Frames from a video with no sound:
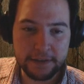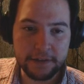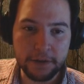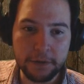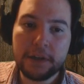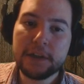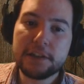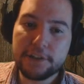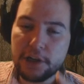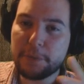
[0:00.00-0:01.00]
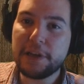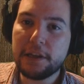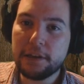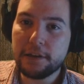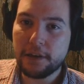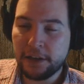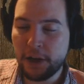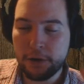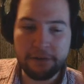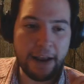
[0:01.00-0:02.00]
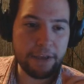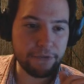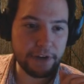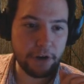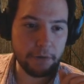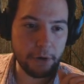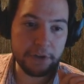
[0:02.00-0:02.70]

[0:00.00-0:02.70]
So it's going to be, a round 3 combo.